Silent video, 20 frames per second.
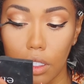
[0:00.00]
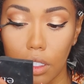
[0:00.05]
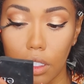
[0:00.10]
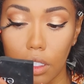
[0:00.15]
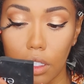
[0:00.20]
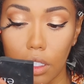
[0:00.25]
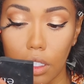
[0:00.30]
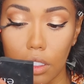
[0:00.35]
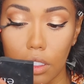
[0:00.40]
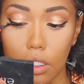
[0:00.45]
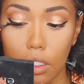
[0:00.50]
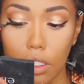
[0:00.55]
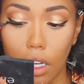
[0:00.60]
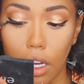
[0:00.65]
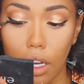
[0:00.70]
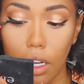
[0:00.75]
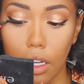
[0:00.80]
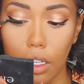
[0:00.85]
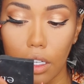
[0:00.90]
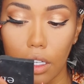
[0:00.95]
Get that
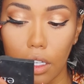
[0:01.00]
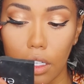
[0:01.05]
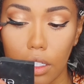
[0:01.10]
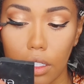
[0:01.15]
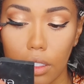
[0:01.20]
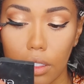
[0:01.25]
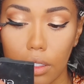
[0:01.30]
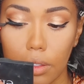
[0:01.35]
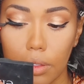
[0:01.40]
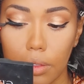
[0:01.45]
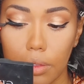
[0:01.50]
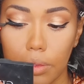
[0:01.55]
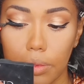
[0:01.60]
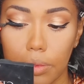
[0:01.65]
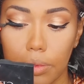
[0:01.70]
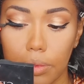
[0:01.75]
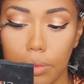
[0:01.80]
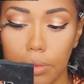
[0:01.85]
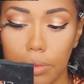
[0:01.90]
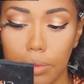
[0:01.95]
side in.
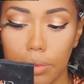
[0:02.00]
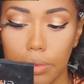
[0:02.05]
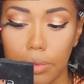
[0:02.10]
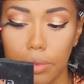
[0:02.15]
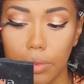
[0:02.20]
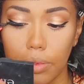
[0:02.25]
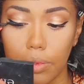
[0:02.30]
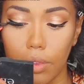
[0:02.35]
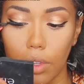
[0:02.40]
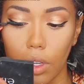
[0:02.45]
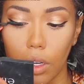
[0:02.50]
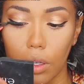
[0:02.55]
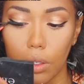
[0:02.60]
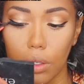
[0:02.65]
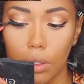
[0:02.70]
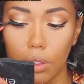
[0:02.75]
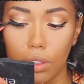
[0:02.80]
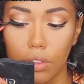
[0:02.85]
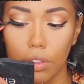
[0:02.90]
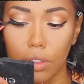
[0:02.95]

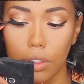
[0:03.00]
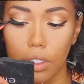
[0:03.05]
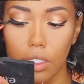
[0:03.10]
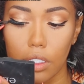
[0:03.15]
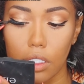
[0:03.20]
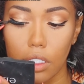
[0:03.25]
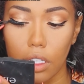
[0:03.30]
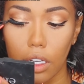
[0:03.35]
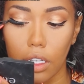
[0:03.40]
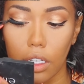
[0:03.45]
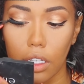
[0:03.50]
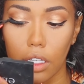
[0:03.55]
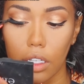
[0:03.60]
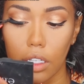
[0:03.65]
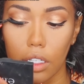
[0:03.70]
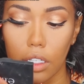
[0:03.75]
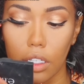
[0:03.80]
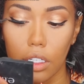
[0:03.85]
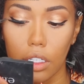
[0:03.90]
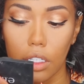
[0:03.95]
Hold for a
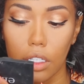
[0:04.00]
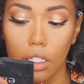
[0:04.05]
second.